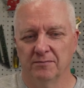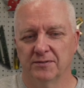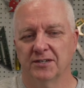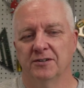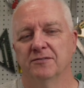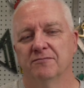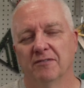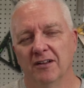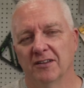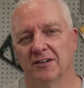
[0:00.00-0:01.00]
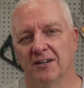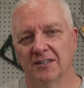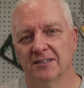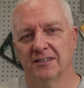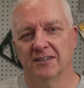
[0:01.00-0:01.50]
So all in
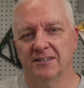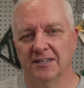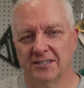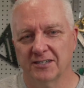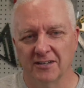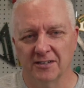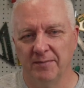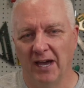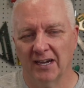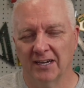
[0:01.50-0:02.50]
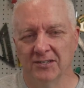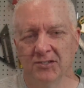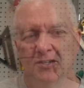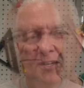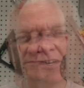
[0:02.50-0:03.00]
all, a nice solid
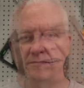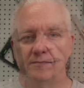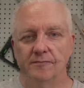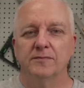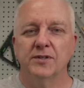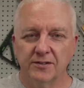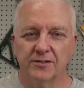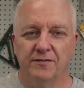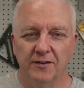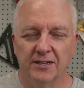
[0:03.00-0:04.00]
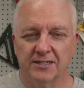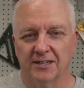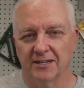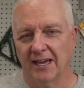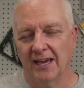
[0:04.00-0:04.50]
package. But there's a few things to
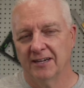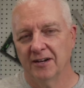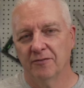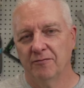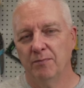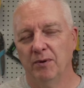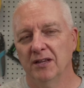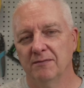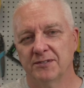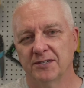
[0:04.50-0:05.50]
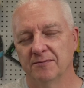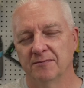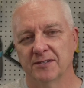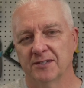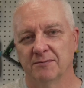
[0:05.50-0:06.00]
look at here. If we pull up
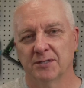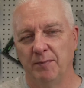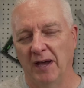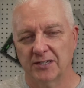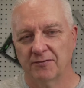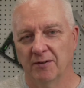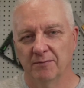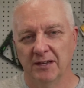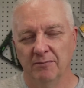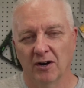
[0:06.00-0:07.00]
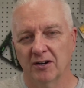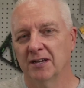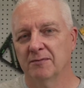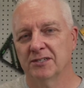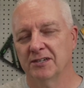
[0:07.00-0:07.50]
some, some specs from the
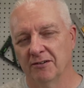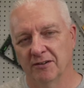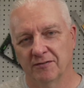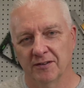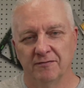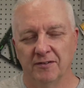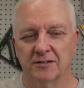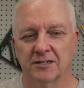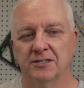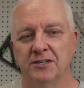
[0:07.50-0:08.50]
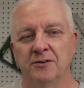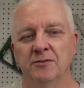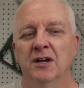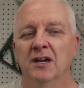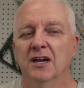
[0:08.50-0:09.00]
marketing material for the Falcon 2,
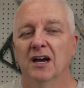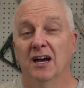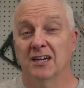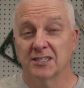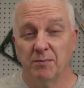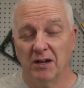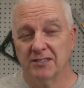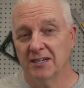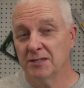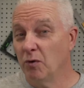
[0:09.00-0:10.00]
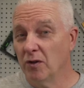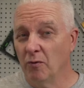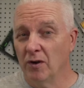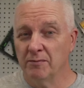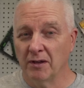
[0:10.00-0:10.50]
uh, spot size
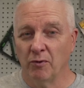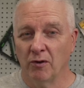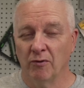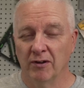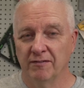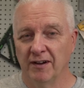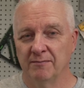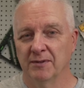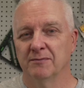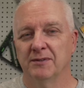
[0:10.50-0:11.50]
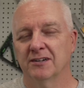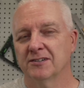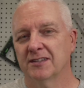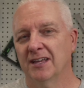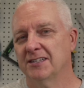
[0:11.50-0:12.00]
0.1 by 0.15 millimeters,
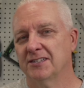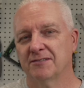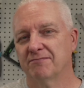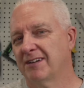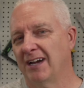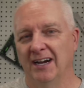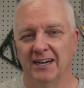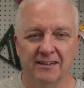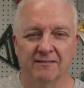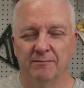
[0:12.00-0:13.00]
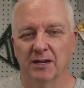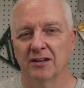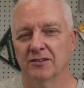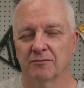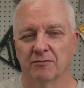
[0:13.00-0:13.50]
that's kind of middle
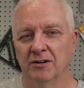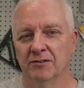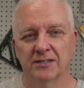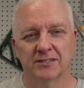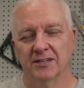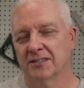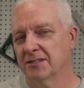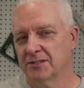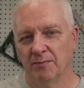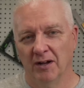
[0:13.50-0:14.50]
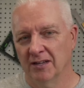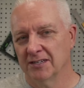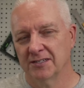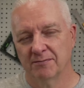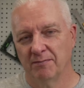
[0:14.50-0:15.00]
of the road. It's not the
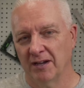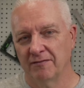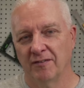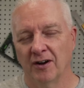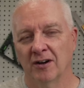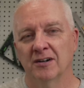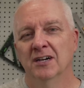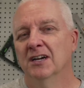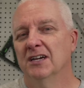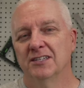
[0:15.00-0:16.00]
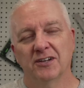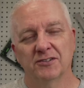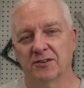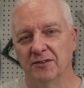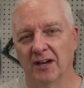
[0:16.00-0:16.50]
smallest by far. It's
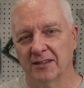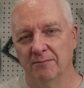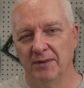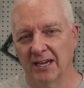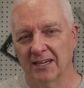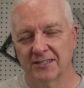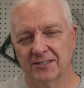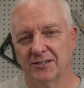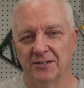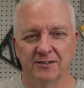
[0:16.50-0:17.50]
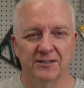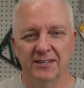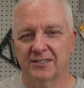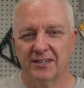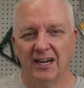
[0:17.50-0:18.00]
also not the biggest, so
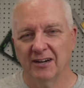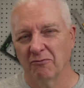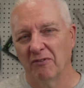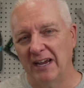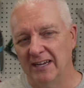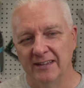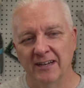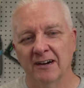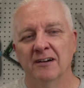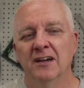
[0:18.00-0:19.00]
it's kind of right in there.